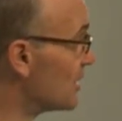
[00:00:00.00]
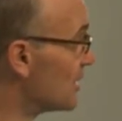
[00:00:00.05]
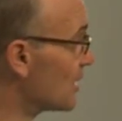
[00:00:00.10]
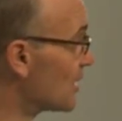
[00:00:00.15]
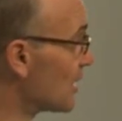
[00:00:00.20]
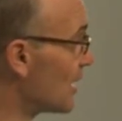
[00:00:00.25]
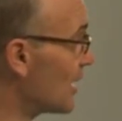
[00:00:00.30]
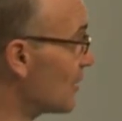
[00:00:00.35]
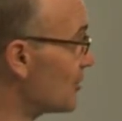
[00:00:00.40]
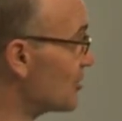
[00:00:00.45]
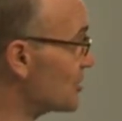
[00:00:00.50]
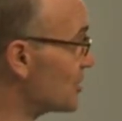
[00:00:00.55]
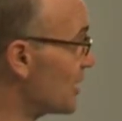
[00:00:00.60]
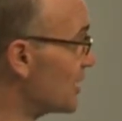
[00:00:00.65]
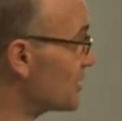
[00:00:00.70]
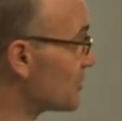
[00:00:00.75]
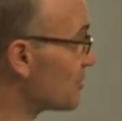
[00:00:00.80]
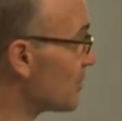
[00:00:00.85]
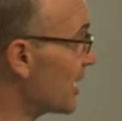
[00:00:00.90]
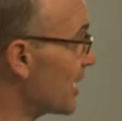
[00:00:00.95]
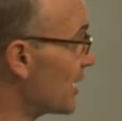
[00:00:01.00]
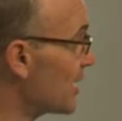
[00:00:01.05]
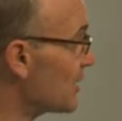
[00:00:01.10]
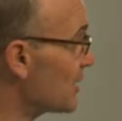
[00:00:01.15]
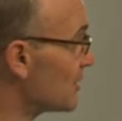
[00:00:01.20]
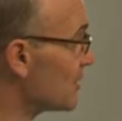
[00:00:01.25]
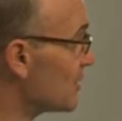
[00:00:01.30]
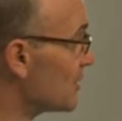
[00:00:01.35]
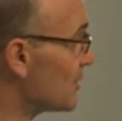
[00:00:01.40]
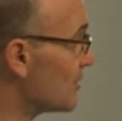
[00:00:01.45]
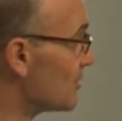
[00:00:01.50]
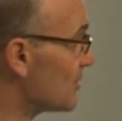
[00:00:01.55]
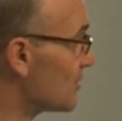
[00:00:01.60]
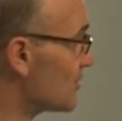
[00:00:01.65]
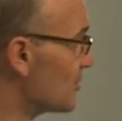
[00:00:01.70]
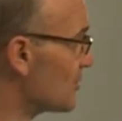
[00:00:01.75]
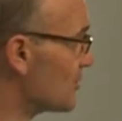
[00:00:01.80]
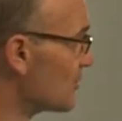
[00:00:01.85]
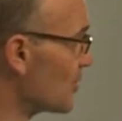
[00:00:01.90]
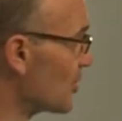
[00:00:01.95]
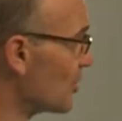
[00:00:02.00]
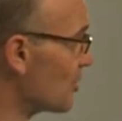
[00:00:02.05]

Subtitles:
climate change planning is really